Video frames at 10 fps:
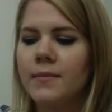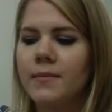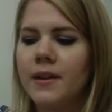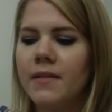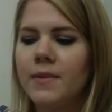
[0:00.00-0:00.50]

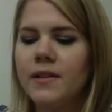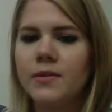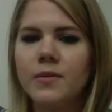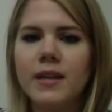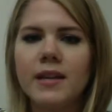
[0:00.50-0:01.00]
But I've been
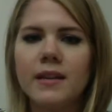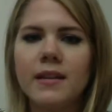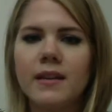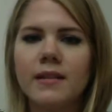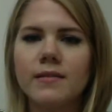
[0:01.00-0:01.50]
tweaking
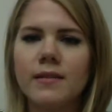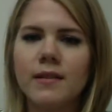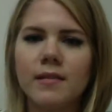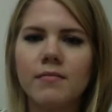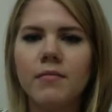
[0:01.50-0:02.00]
things
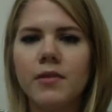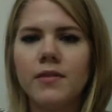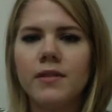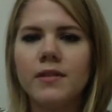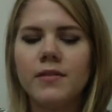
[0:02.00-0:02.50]
and
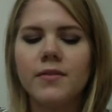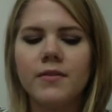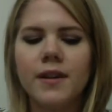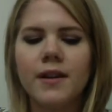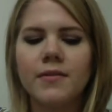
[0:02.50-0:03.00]
moving stuff
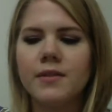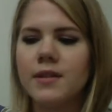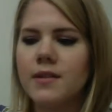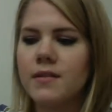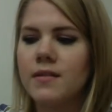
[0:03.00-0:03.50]
around,
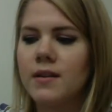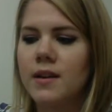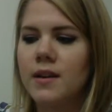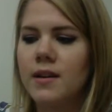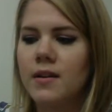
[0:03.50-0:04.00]
and
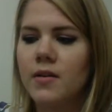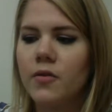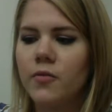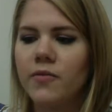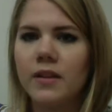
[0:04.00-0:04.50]

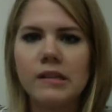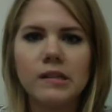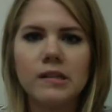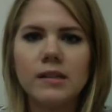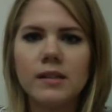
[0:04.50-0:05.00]
hopefully
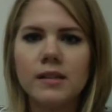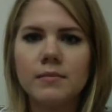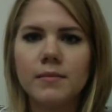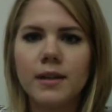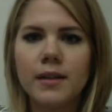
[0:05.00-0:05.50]
it's
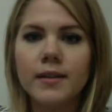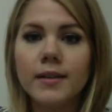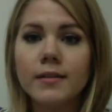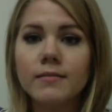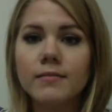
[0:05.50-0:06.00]
getting
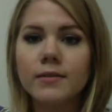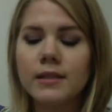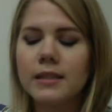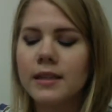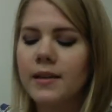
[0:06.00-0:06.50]
better. We'll
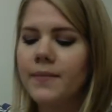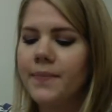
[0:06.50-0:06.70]
see.